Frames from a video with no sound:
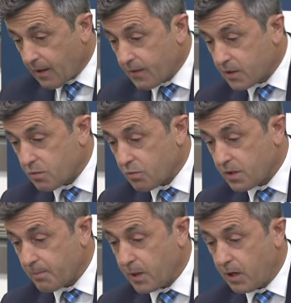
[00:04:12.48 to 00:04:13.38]
This was
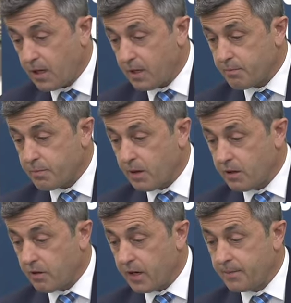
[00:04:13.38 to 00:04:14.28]
a pilot
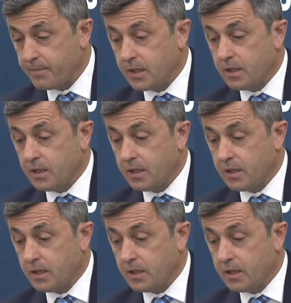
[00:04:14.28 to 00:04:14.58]
program.